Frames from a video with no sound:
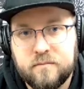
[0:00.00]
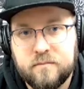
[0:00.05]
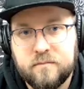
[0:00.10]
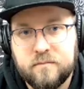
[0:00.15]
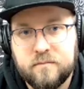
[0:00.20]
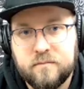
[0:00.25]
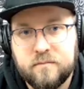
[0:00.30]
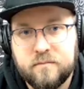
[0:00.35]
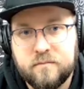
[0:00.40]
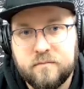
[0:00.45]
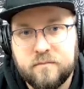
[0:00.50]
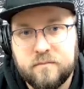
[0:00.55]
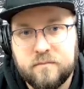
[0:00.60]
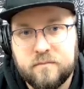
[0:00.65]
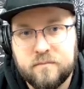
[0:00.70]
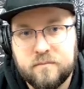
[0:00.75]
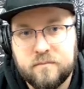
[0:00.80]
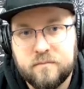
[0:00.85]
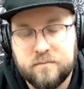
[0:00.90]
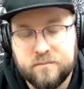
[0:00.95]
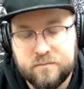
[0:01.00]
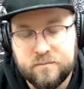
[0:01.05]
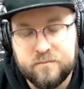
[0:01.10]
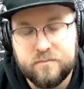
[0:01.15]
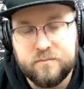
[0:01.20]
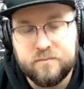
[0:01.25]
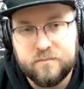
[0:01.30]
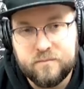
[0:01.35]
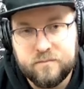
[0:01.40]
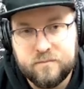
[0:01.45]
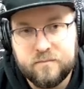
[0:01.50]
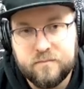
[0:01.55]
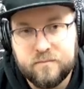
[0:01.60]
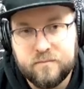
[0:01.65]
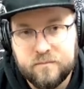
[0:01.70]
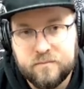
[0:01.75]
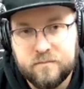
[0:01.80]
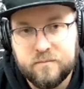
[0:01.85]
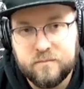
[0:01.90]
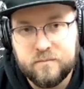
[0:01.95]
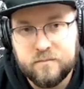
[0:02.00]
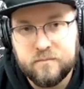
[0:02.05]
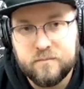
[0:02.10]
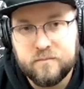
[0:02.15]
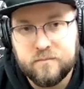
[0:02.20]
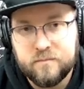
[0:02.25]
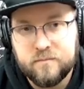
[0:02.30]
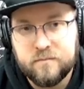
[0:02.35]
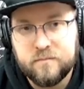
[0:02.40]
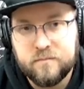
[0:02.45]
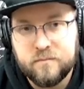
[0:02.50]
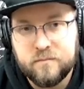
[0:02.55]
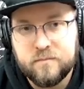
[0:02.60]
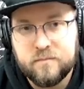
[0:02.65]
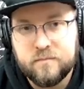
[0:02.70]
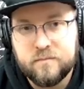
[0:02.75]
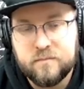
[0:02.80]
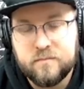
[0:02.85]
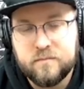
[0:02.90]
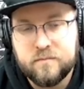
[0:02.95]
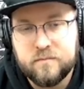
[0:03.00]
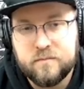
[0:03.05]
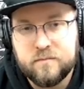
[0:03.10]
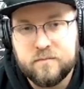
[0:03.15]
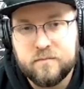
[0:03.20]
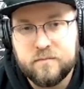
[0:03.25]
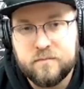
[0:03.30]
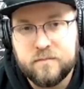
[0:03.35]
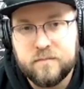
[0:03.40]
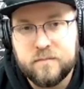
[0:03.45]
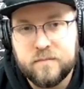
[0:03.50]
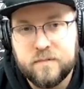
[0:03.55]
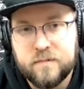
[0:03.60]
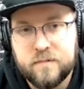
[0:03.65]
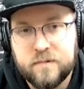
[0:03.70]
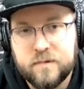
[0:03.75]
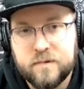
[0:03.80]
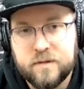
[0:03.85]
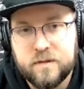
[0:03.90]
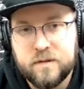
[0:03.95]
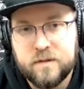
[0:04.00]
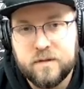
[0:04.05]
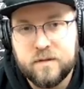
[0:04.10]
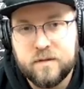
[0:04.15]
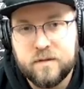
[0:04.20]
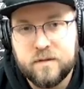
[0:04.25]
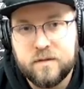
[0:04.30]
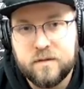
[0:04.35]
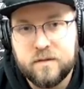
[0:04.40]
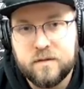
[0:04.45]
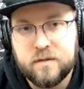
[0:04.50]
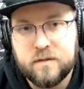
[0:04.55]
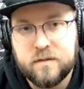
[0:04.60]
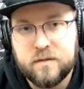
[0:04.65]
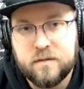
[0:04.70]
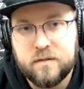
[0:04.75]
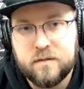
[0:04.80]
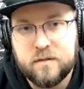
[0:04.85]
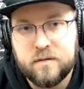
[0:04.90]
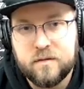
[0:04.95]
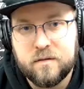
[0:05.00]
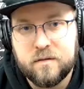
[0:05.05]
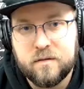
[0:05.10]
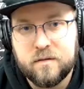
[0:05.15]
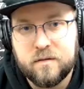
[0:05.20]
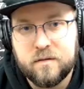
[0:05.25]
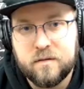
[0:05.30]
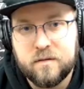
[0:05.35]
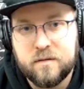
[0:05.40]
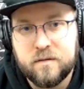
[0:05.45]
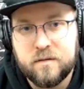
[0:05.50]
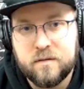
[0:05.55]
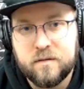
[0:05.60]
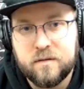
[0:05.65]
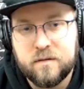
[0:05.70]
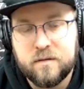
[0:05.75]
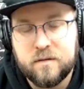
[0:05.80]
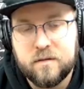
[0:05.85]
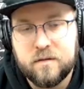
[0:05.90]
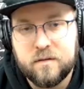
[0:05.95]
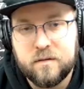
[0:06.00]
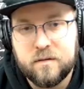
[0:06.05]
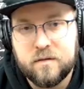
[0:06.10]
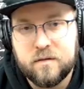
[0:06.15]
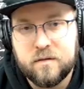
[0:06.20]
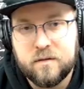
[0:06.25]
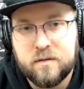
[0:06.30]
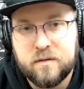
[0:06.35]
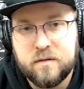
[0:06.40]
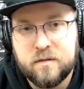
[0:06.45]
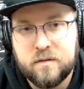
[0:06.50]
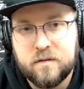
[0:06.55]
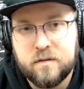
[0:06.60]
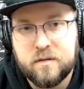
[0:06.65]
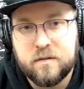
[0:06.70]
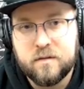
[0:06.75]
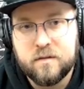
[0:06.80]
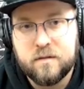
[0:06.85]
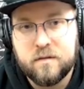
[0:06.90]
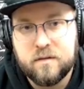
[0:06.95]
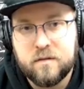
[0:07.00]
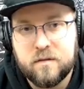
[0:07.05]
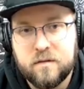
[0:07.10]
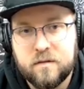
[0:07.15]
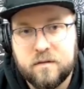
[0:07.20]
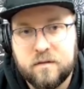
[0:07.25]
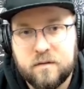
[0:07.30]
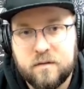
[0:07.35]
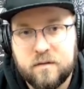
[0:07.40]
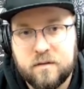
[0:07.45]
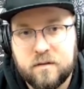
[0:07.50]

[no speech]